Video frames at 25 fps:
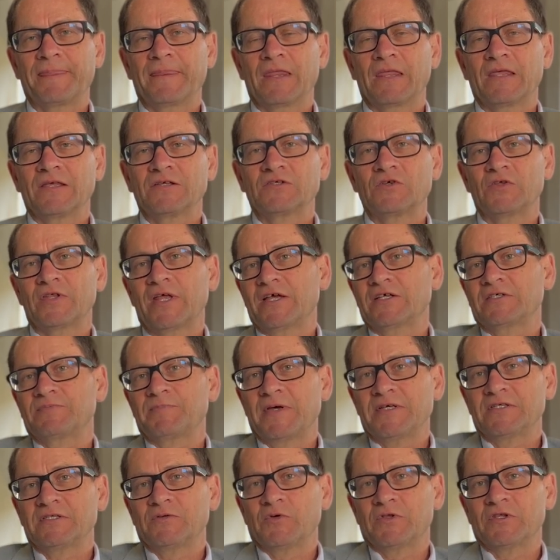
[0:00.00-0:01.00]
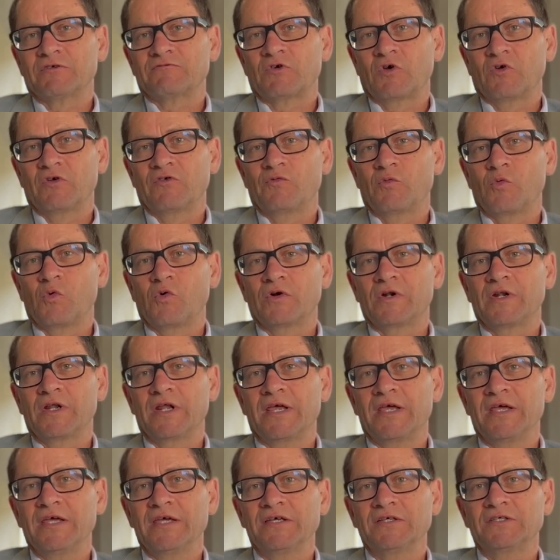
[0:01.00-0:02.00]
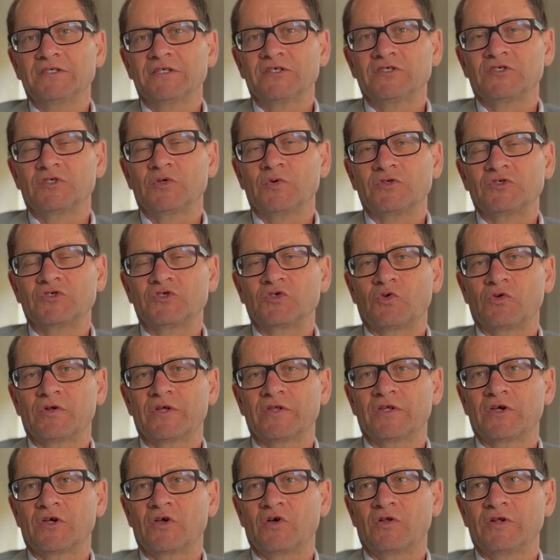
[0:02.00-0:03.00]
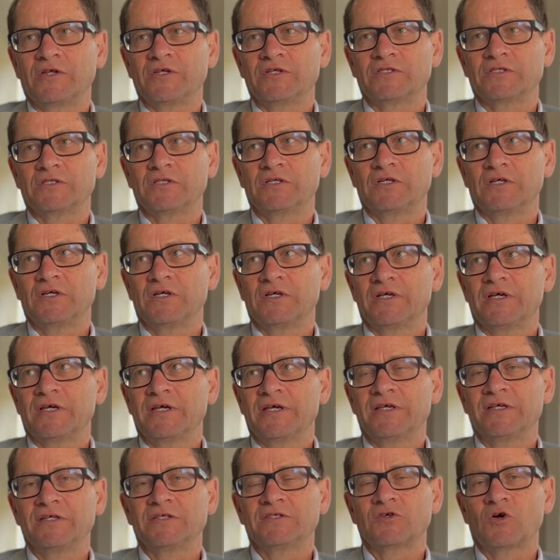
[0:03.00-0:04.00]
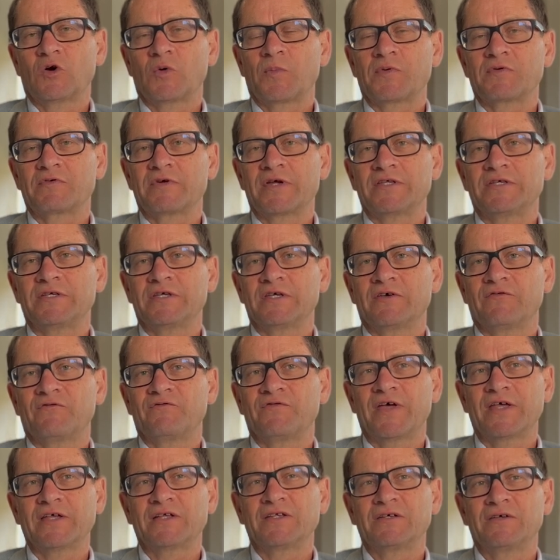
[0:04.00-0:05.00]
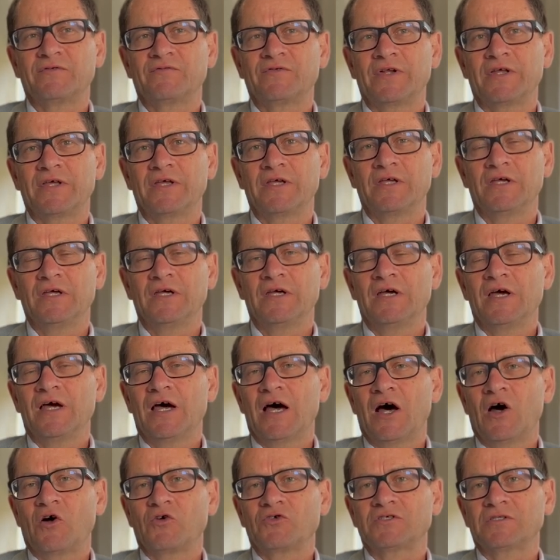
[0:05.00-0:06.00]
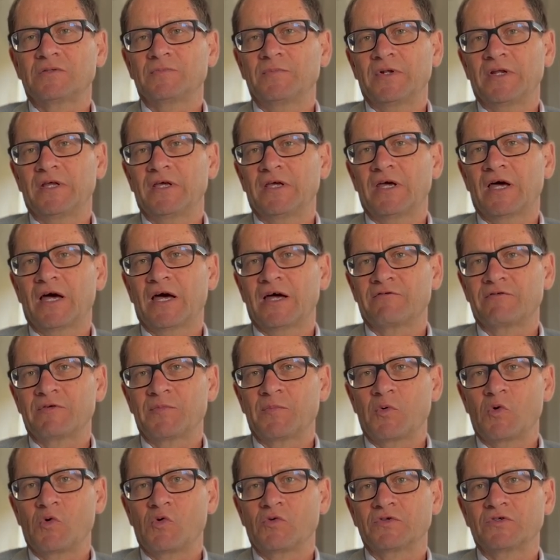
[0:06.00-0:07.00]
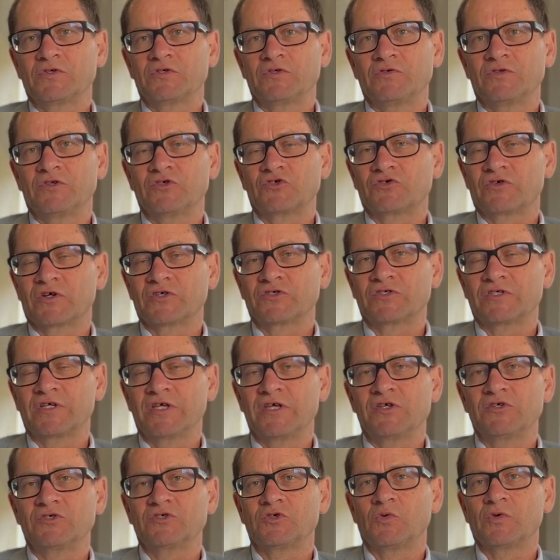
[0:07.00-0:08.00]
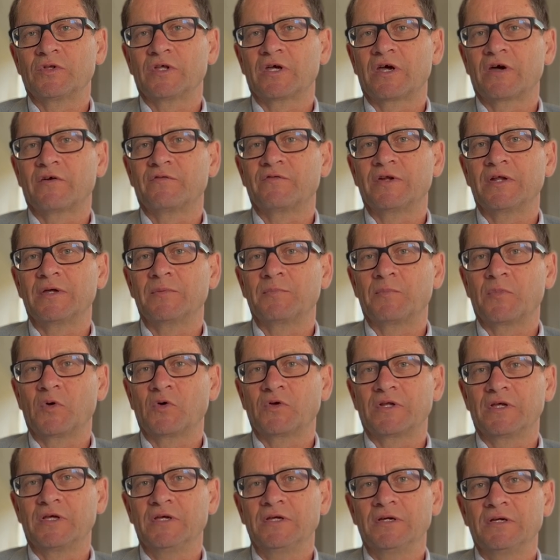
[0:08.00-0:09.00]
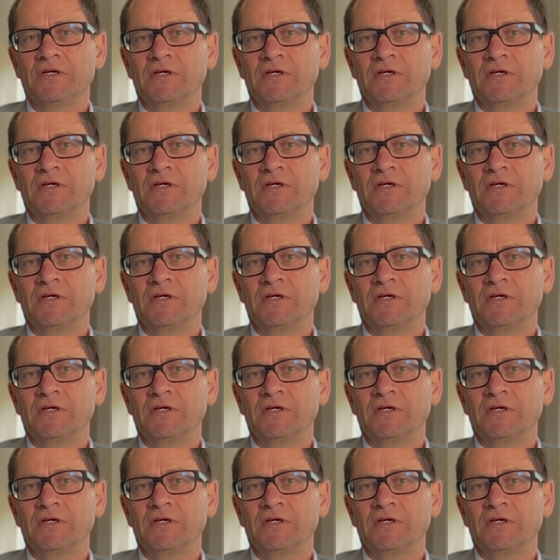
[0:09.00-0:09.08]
So that's basically what the role of warden is to ensure that the college is operating effectively. Ultimately, I report to the trustees, who are the governing body,